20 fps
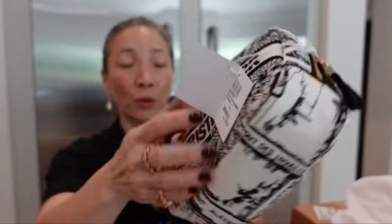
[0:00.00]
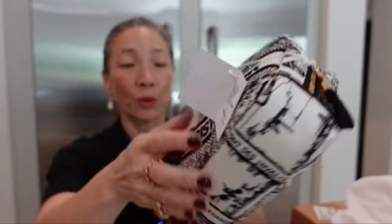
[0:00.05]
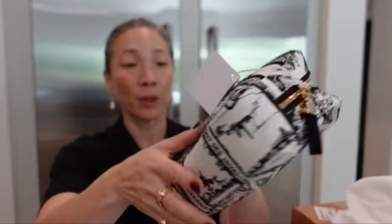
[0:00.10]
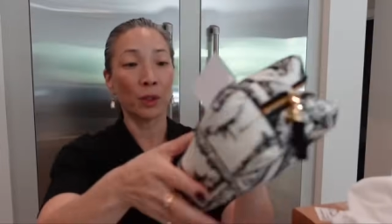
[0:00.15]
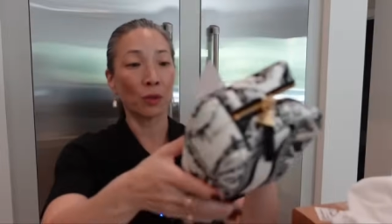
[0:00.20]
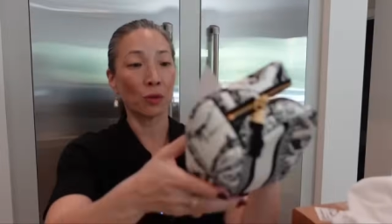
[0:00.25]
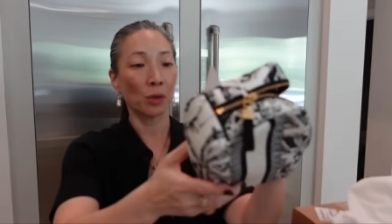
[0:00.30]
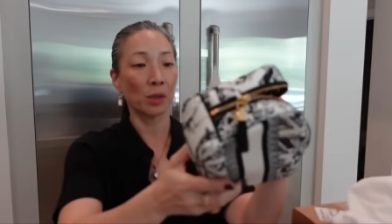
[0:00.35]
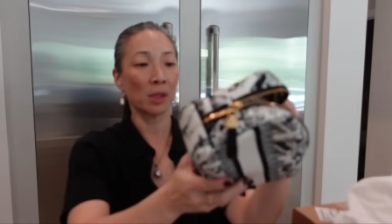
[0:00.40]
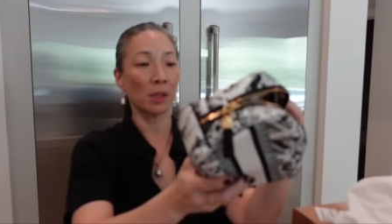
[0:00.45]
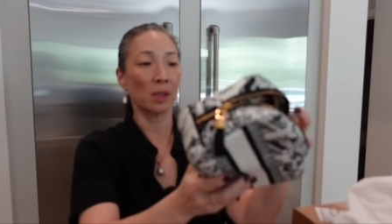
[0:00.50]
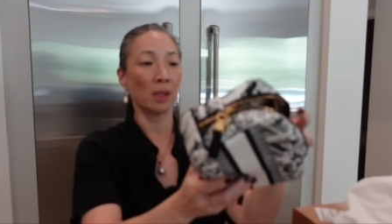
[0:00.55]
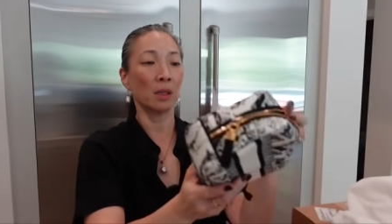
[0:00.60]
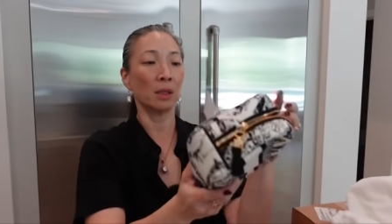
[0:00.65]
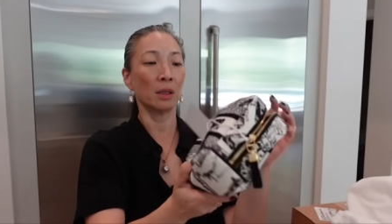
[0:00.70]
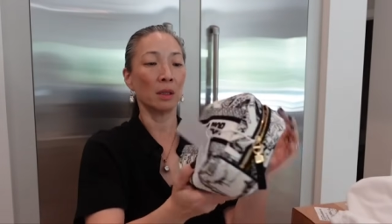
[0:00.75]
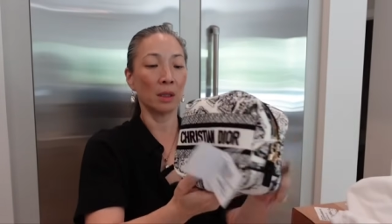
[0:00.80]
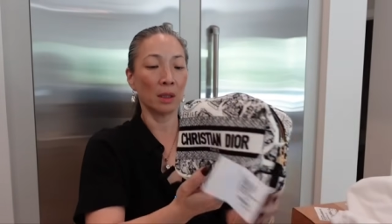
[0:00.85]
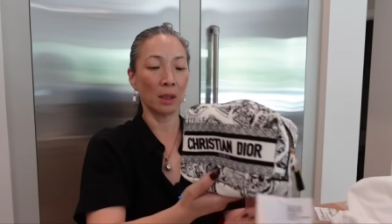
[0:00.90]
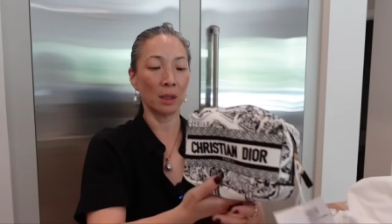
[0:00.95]
you're
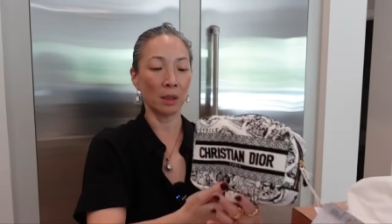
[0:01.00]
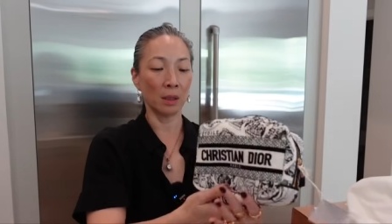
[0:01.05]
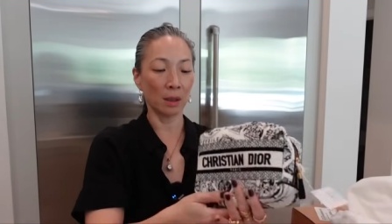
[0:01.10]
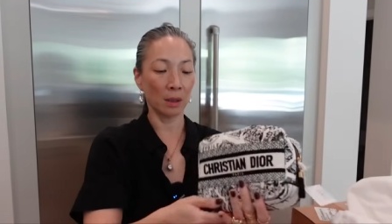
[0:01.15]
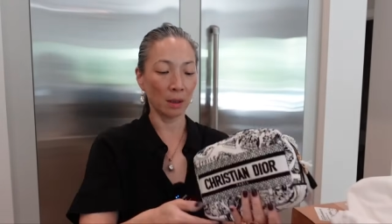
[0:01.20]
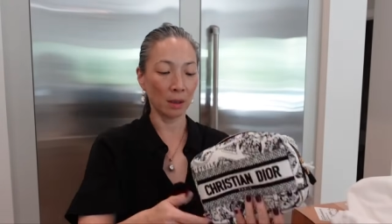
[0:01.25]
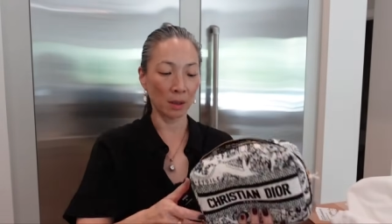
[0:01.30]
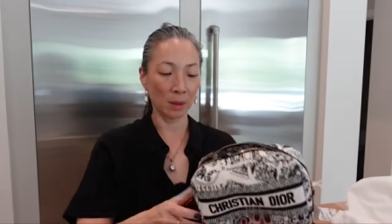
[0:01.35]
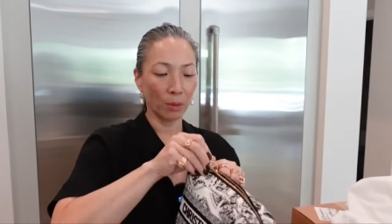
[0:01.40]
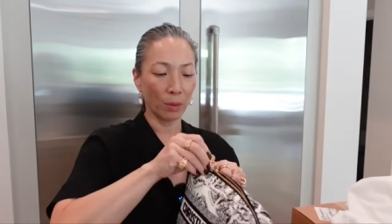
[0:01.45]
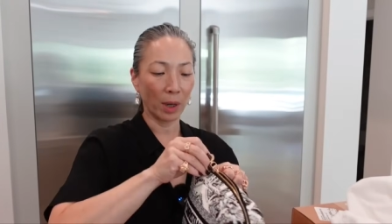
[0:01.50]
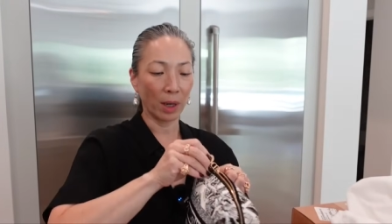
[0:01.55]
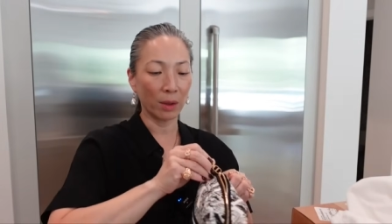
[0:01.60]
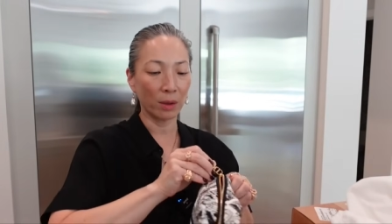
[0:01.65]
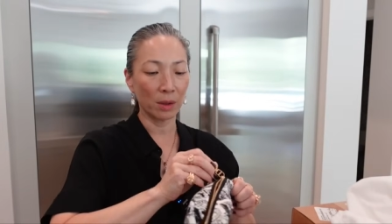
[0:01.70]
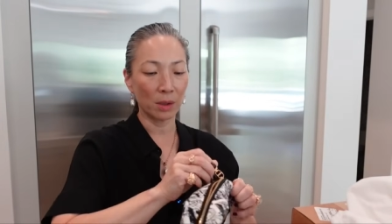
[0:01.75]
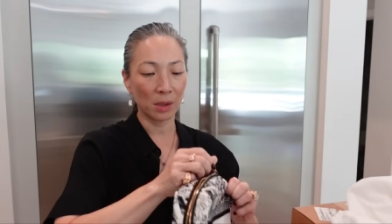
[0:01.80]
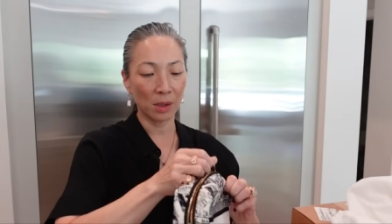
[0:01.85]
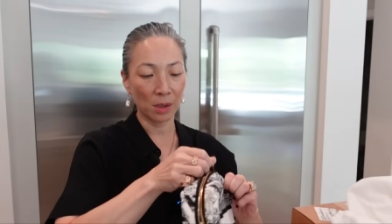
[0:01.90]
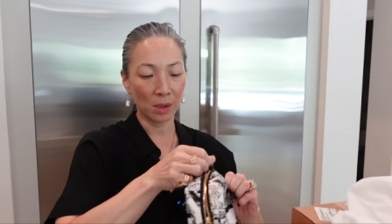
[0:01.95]
interested in this. Wow,
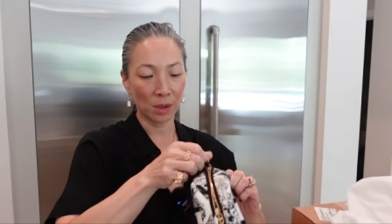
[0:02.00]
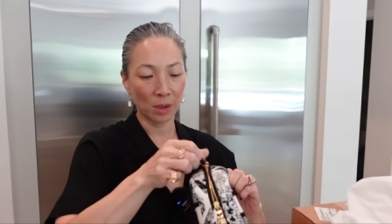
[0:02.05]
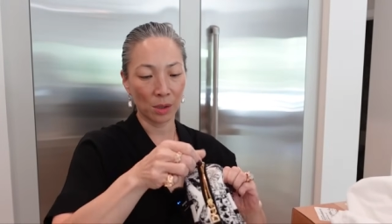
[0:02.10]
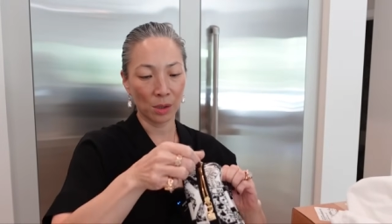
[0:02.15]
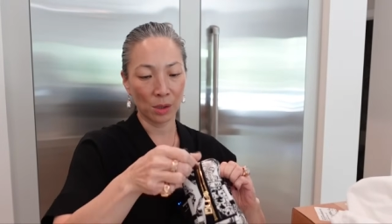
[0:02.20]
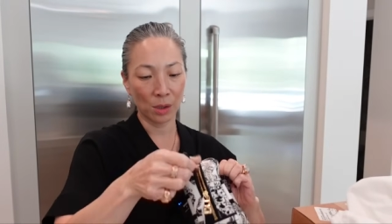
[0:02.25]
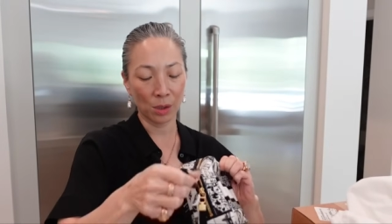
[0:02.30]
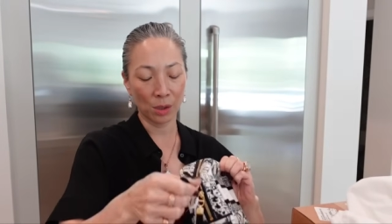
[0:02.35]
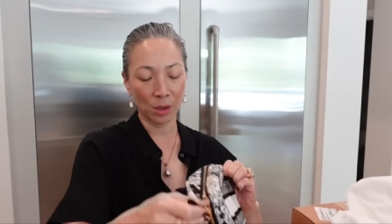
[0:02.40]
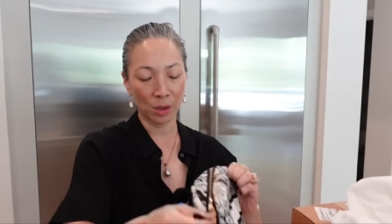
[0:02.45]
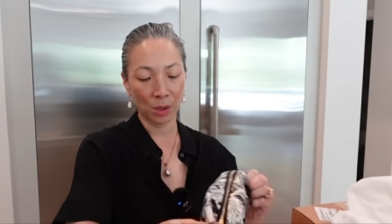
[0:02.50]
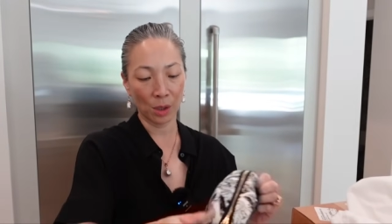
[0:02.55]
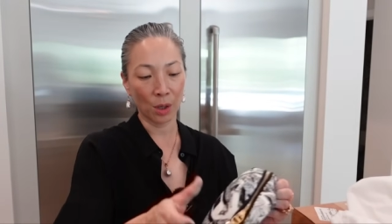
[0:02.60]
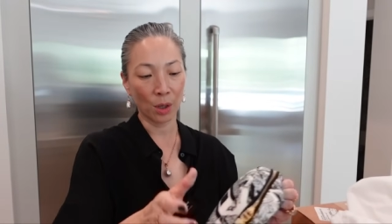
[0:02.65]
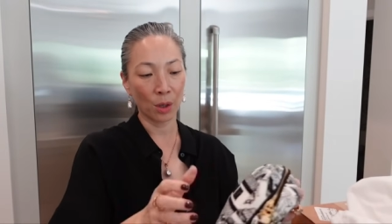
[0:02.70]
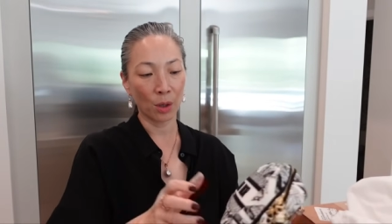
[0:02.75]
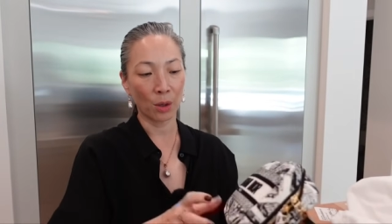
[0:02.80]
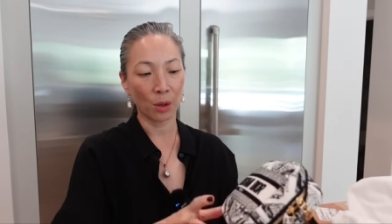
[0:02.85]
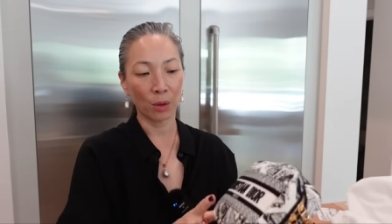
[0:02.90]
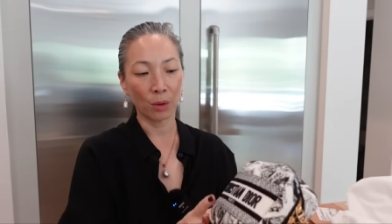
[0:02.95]
this is
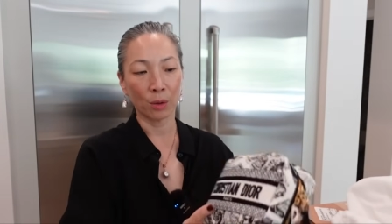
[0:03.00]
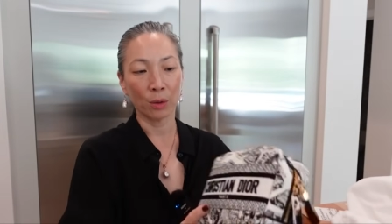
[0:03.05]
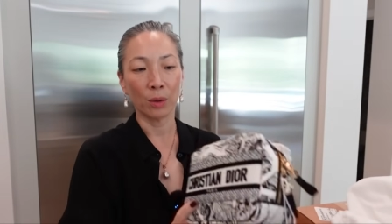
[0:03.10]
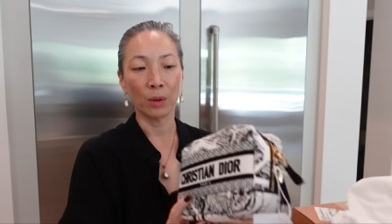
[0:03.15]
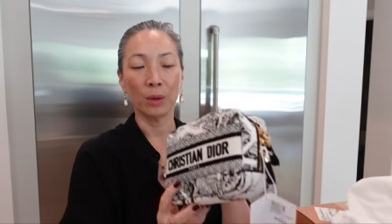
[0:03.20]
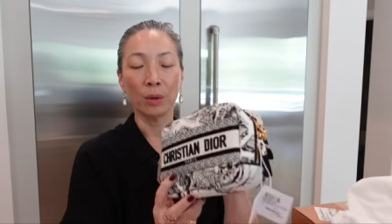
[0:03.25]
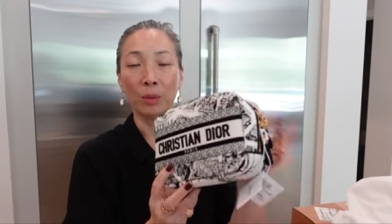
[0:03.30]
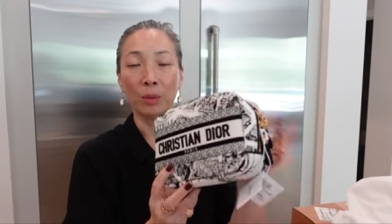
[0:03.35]
so